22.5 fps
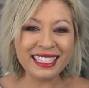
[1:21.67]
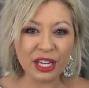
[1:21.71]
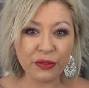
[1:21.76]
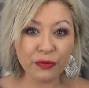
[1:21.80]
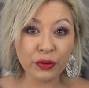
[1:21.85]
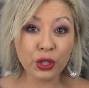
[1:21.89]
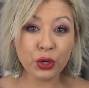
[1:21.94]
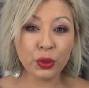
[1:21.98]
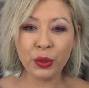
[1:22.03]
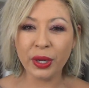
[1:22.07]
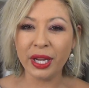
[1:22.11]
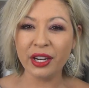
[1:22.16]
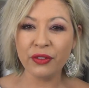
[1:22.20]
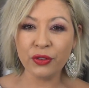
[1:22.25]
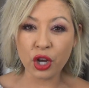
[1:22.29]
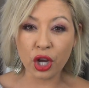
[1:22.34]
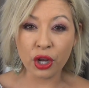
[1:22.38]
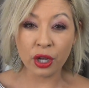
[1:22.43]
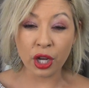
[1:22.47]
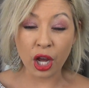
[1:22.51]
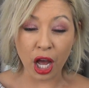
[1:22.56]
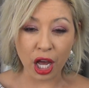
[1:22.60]
different creative
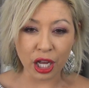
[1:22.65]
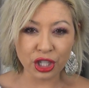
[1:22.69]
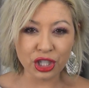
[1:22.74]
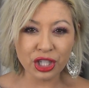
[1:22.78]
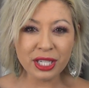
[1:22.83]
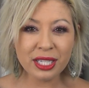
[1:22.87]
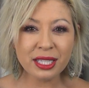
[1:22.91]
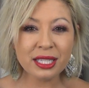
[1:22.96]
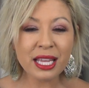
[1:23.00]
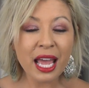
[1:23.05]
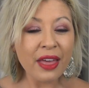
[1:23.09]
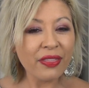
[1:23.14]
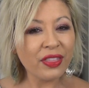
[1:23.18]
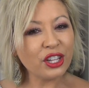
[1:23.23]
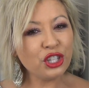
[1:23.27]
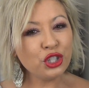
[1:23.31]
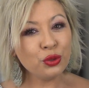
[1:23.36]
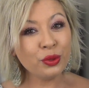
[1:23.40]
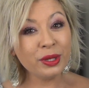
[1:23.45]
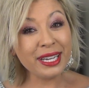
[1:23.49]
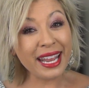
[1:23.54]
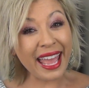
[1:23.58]
concoctions
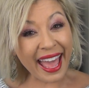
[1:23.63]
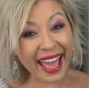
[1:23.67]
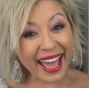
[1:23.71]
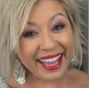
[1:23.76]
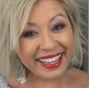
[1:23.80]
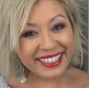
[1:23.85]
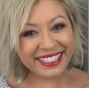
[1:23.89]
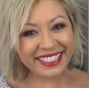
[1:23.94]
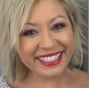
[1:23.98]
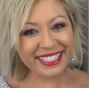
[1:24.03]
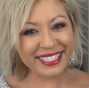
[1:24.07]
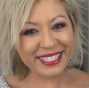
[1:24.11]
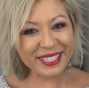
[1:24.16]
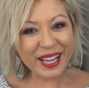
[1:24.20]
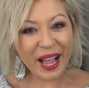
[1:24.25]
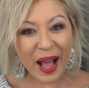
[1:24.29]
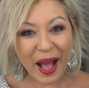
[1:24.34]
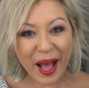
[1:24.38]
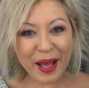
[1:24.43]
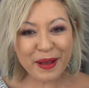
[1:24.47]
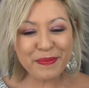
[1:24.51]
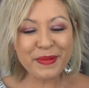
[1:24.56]
that you can add to the
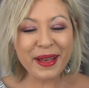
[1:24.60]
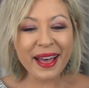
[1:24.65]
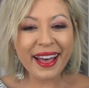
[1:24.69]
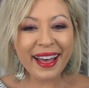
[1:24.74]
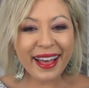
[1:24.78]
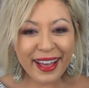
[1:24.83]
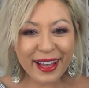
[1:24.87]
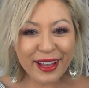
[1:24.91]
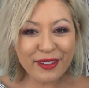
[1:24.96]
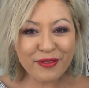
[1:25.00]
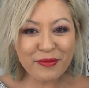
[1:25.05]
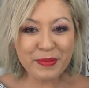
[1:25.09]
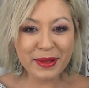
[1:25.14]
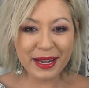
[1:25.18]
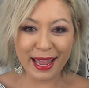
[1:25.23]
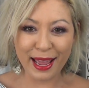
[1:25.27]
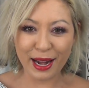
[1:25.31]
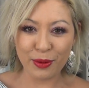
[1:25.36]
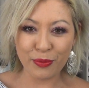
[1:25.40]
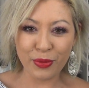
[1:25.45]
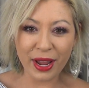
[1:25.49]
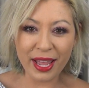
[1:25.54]
top of
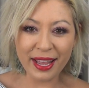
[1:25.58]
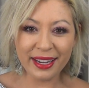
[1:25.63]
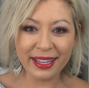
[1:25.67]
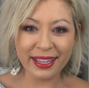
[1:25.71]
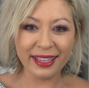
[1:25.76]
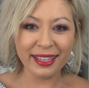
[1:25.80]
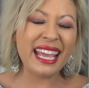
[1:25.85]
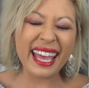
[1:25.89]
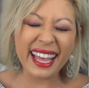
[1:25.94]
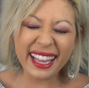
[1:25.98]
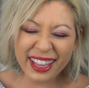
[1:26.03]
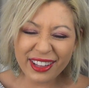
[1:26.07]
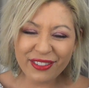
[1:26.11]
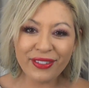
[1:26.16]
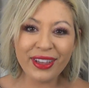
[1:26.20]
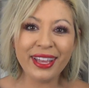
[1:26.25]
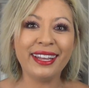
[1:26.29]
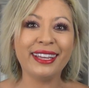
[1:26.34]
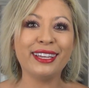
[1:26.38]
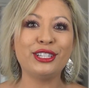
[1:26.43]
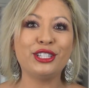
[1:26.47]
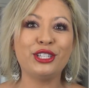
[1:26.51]
banana bread,
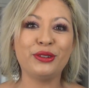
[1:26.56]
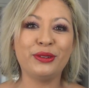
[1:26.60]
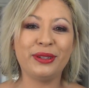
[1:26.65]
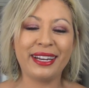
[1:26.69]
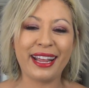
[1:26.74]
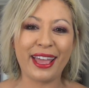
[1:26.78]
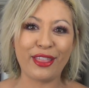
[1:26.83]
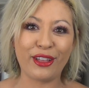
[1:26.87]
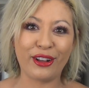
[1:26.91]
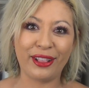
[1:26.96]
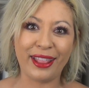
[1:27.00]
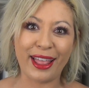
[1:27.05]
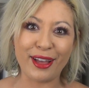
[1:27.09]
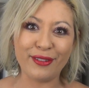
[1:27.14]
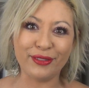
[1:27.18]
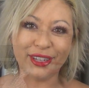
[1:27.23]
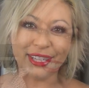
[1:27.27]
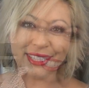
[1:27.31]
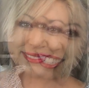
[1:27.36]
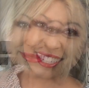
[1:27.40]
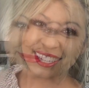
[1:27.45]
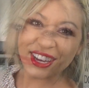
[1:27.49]
elevating it to another
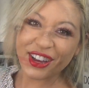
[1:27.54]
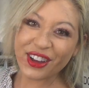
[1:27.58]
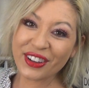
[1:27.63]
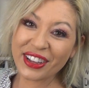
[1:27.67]
level.